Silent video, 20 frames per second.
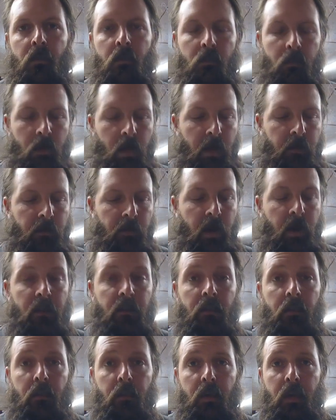Well, I tried
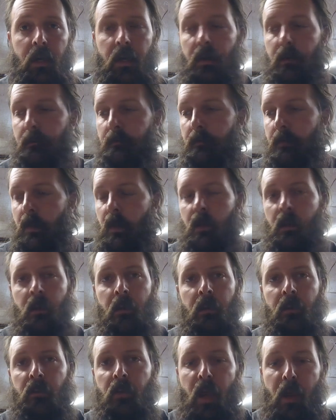to
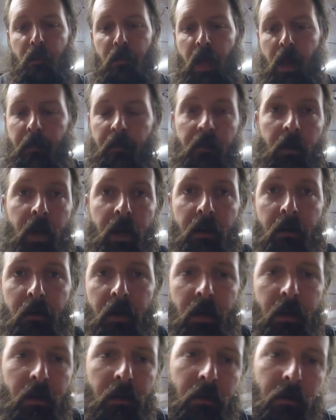time lapse and I don't know
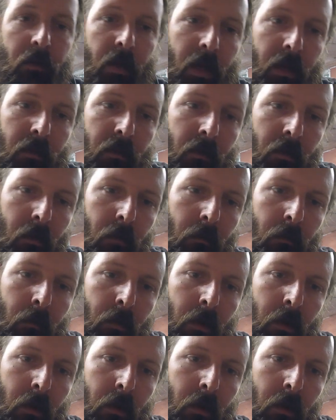how to do that, so